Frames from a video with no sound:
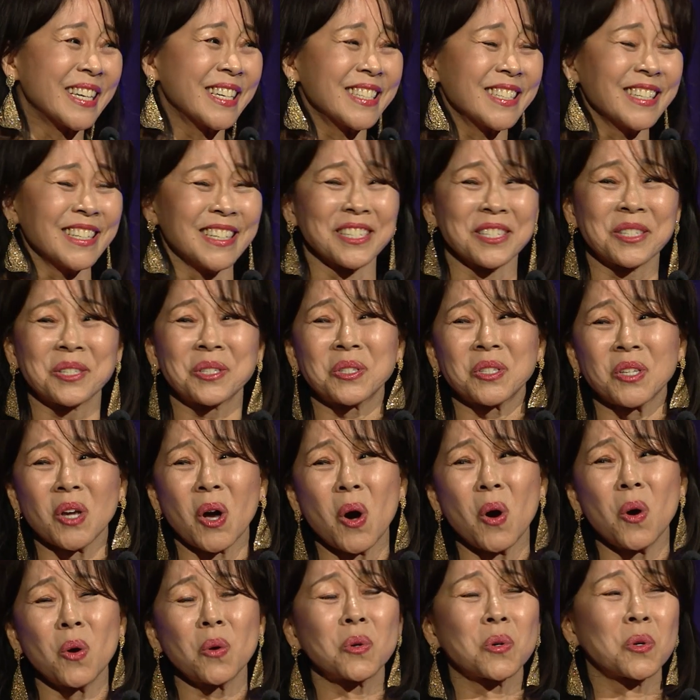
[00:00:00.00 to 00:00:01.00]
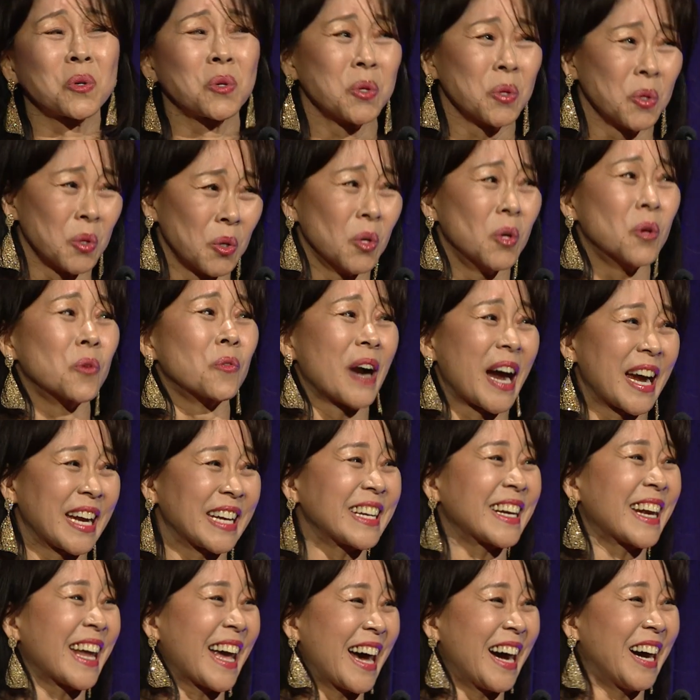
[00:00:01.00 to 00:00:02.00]
Japan is so cool
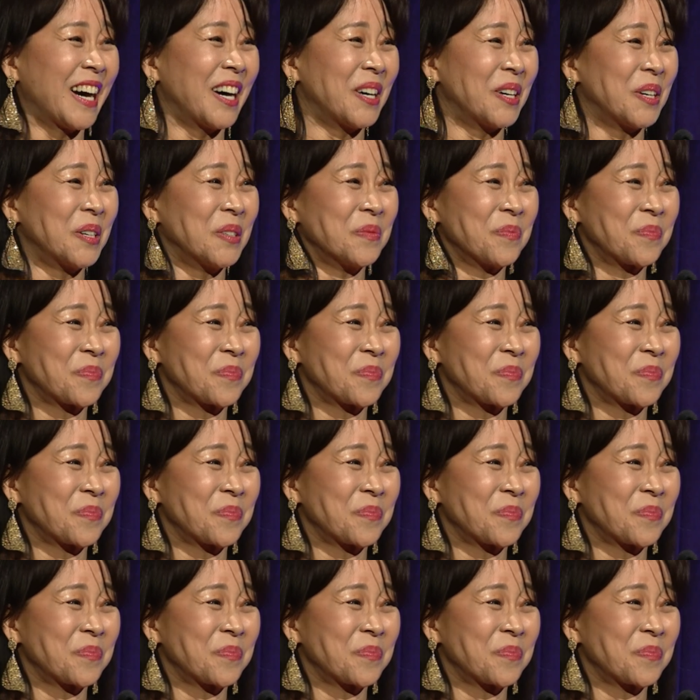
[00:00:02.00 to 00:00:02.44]
right now.